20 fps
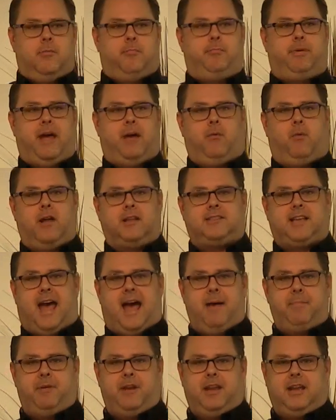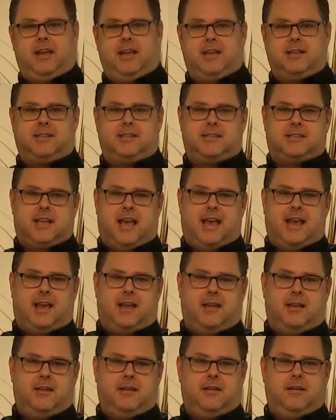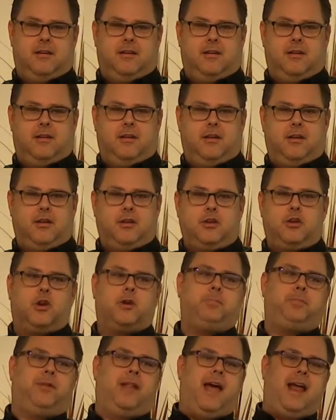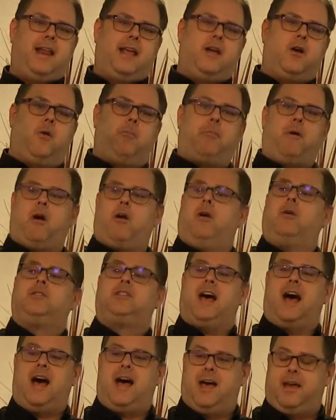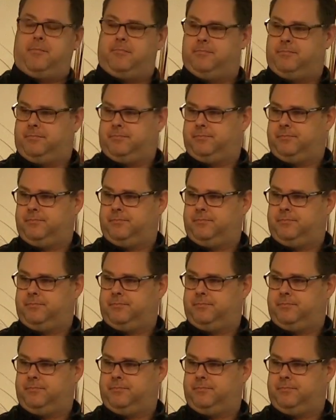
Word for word: But what's happening is, is like you're planning on borrowed time.